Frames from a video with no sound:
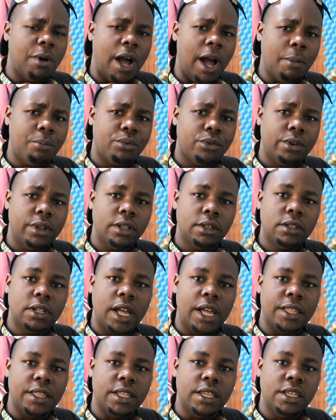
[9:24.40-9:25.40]
April,
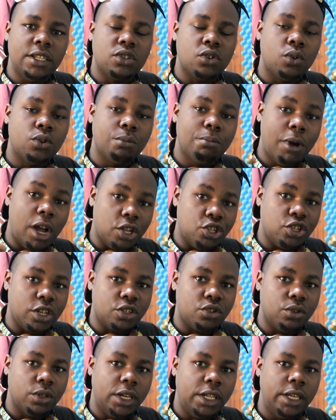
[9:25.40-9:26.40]
it's on March
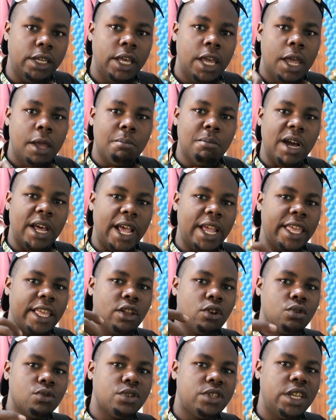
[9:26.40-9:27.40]
actually, but I
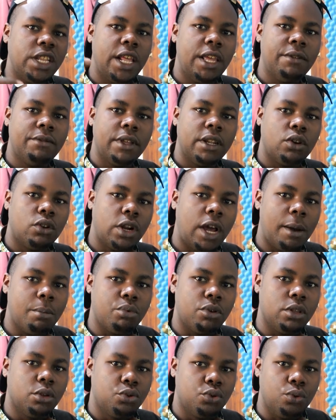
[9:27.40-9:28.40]
can consider even on
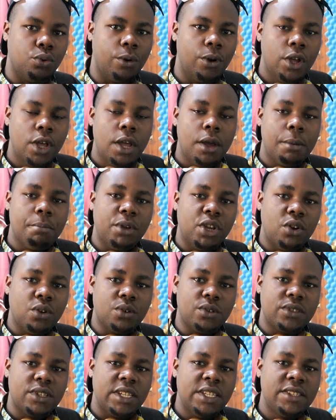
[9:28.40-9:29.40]
April too,
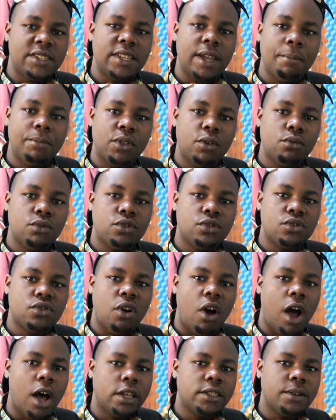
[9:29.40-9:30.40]
because it's something which is
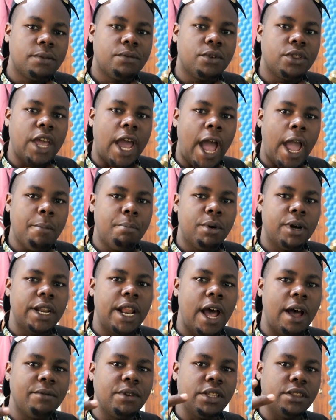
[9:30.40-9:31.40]
so awesome for the iPad,
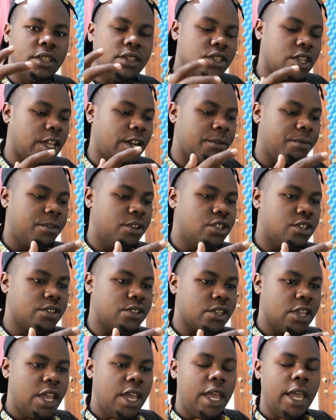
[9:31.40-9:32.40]
having these kind of
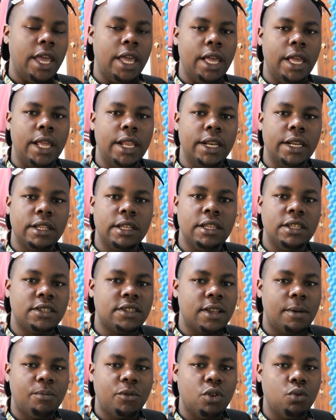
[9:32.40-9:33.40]
features, and
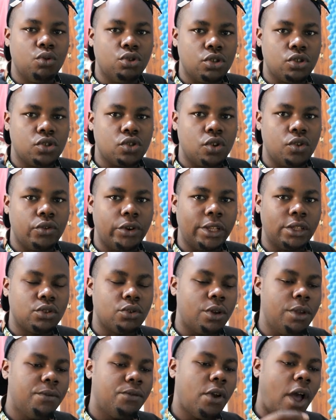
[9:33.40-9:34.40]
it's something which is so great.
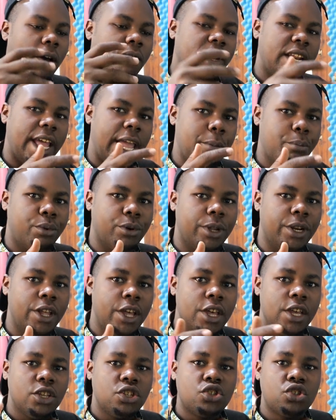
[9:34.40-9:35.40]
So if you have an iPad,
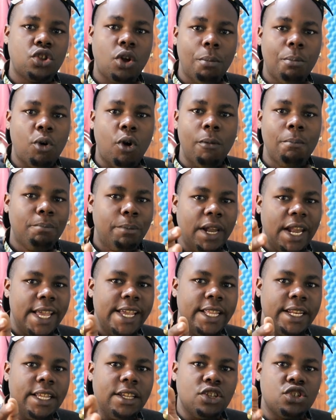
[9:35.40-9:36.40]
stop
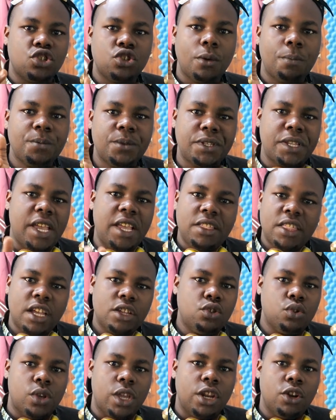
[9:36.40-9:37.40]
complaining, stop saying
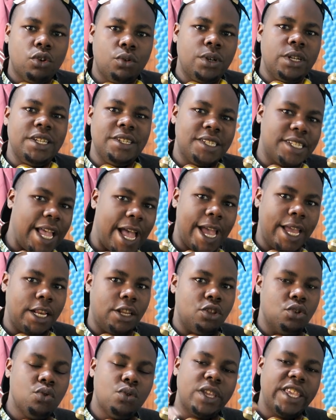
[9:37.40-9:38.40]
that you cannot
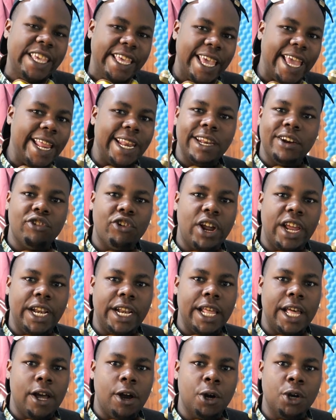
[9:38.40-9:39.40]
design. You can right
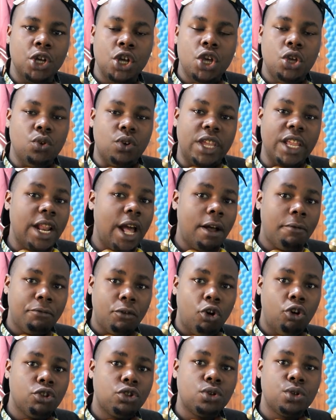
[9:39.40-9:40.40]
now. You can have
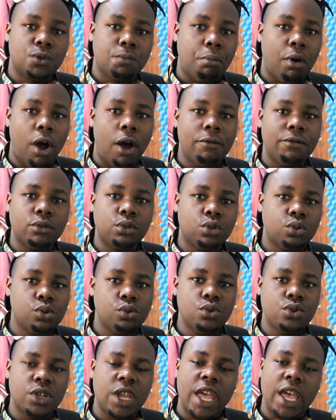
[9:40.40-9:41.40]
all those powerful
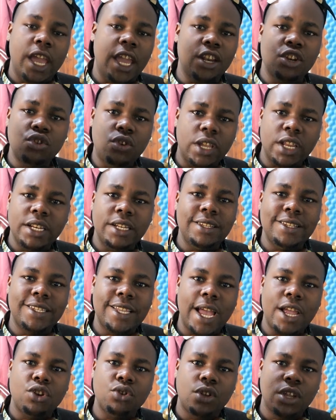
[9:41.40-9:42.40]
tools, and you can
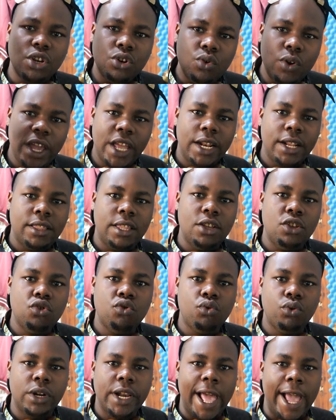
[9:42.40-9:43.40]
design, you can do anything
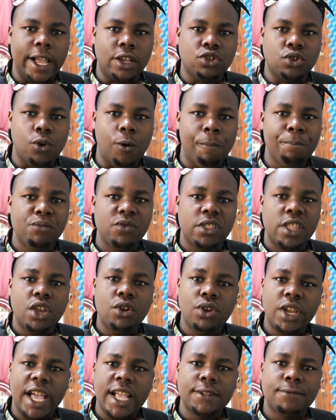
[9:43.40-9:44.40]
you would like. So
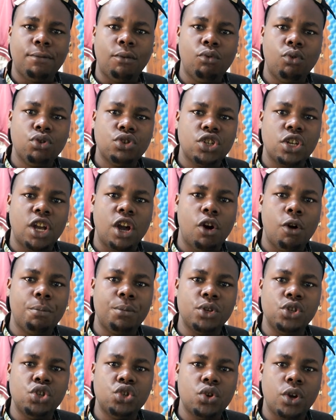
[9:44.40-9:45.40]
thank you guys for watching. I
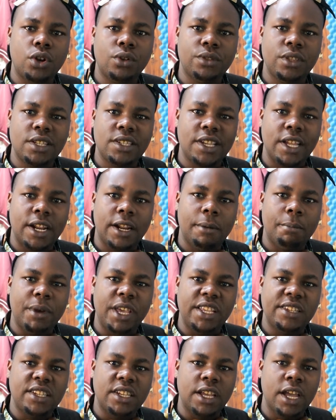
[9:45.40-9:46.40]
hope you enjoyed on this kind of
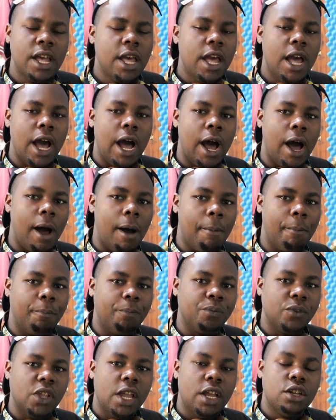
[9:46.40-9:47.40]
amazing
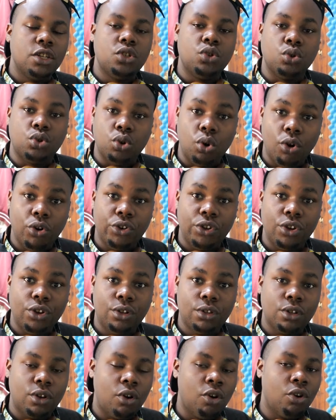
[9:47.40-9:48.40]

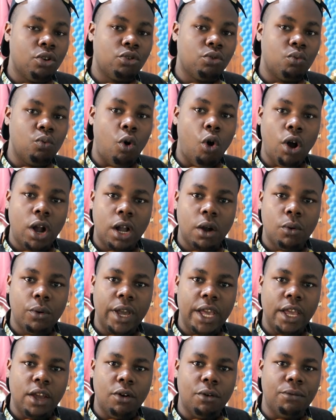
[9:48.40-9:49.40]
tutorial or
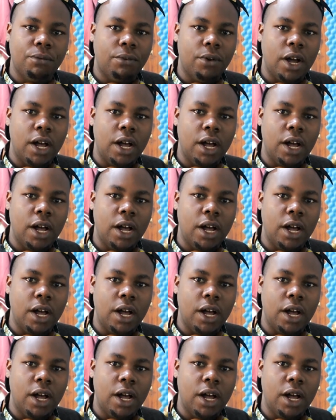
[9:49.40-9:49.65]
walkway, or